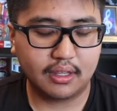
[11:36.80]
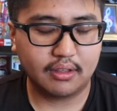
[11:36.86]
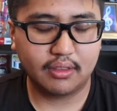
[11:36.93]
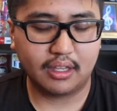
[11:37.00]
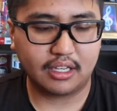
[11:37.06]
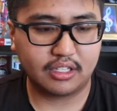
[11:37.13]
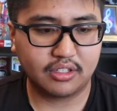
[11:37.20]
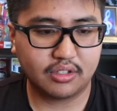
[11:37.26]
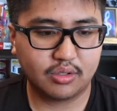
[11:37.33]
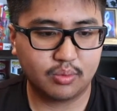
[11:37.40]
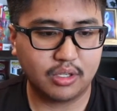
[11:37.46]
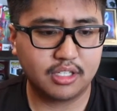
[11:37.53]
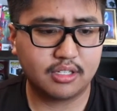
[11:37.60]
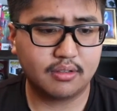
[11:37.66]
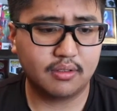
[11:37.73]
like
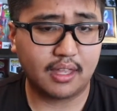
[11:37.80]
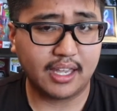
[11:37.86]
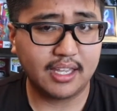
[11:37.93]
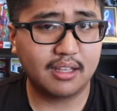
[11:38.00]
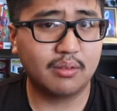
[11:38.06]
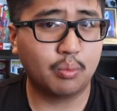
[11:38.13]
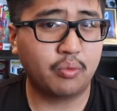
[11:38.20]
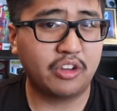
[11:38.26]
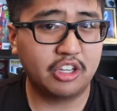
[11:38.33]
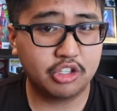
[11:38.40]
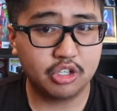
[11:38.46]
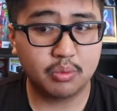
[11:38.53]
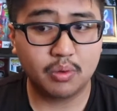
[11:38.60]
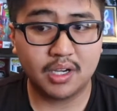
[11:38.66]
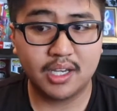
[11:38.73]
Switch Lite
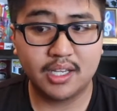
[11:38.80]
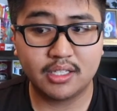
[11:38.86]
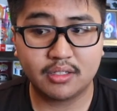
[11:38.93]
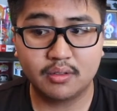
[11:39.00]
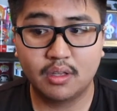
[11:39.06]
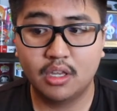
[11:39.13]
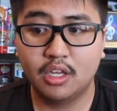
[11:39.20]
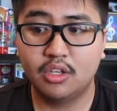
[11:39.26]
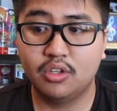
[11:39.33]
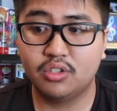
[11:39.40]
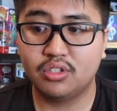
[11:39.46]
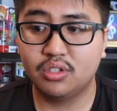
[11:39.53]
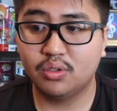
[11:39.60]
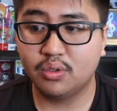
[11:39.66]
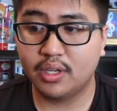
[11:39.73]
feature-wise, you
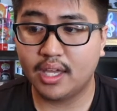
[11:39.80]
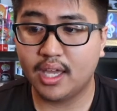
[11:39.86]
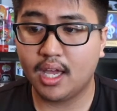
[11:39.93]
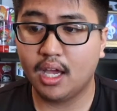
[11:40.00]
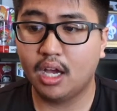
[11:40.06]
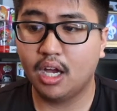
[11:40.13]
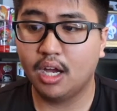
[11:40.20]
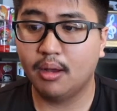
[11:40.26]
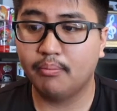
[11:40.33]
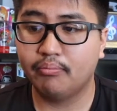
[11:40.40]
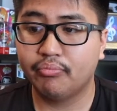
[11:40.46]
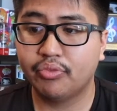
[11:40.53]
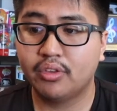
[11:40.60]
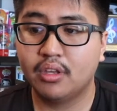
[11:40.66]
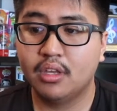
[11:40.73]
still get the
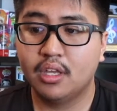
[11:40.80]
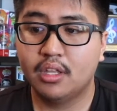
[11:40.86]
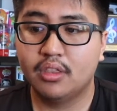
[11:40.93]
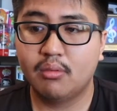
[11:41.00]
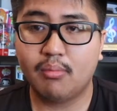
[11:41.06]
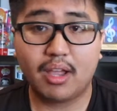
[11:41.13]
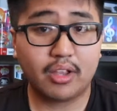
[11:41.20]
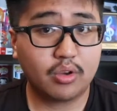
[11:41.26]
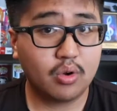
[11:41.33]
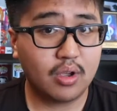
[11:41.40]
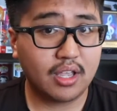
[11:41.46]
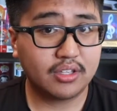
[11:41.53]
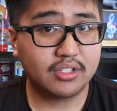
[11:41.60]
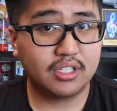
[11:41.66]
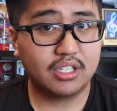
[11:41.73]
micro
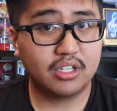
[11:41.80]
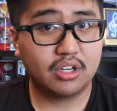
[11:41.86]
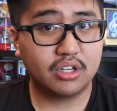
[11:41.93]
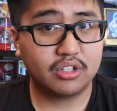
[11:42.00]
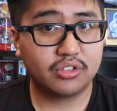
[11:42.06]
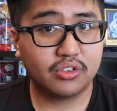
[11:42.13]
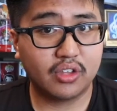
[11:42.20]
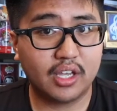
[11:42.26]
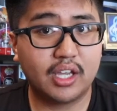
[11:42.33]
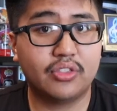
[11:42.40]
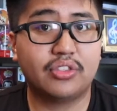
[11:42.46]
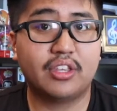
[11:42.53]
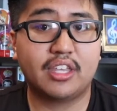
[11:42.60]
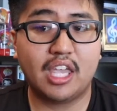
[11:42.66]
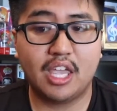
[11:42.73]
SD card
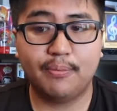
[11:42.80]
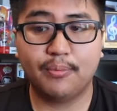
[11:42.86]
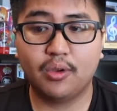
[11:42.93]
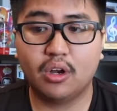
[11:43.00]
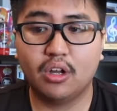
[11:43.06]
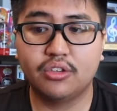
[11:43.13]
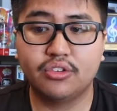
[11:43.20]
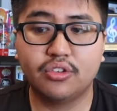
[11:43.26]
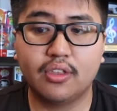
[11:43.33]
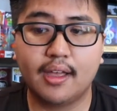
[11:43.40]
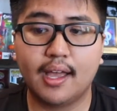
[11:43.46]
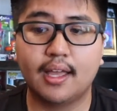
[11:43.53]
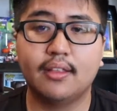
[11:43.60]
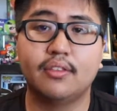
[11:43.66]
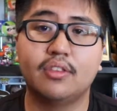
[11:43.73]
slot, the game card
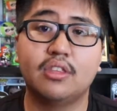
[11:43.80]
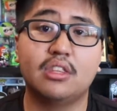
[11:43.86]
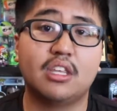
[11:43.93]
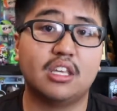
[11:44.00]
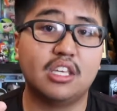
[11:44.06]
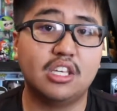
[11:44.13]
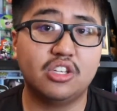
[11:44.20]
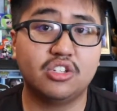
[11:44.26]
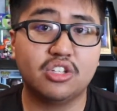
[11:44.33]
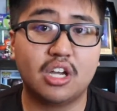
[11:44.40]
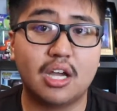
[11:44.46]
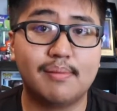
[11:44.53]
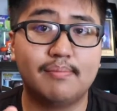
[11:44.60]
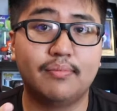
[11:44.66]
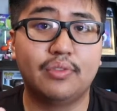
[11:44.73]
slot, the
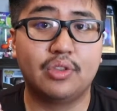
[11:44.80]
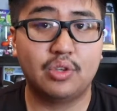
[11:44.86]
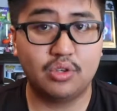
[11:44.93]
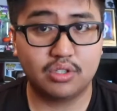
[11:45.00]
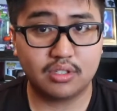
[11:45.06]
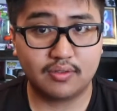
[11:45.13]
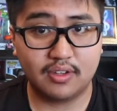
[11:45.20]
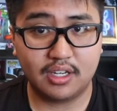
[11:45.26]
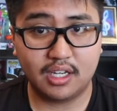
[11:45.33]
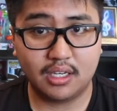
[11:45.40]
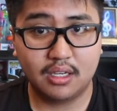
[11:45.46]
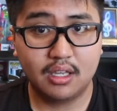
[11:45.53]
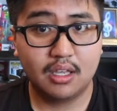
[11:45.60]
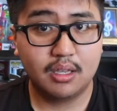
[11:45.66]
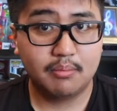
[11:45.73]
eShop
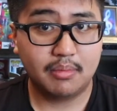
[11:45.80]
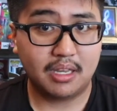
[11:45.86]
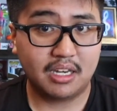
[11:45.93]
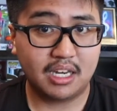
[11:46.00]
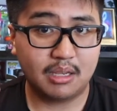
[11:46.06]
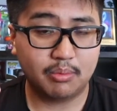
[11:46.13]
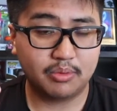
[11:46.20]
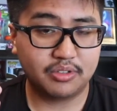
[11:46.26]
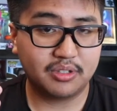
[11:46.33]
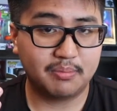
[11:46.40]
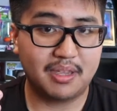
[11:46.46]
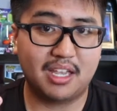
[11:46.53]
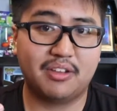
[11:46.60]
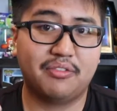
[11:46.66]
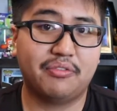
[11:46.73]
newsfeed, being able to
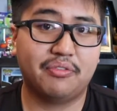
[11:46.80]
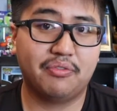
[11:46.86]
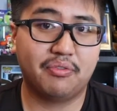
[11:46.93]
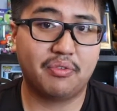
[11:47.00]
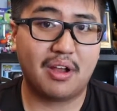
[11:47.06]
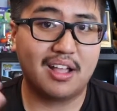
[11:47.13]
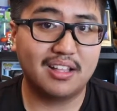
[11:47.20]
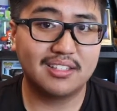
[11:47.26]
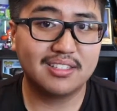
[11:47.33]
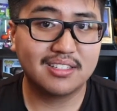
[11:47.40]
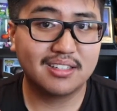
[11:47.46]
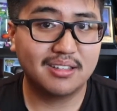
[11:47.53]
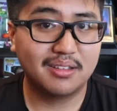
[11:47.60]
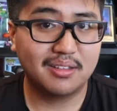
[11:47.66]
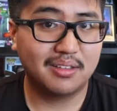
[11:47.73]
make
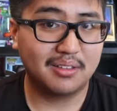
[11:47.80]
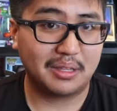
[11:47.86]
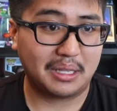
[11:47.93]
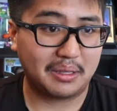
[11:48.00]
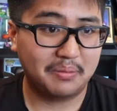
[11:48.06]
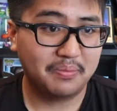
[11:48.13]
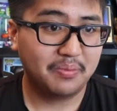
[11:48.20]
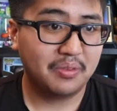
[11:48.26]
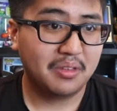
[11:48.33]
friends like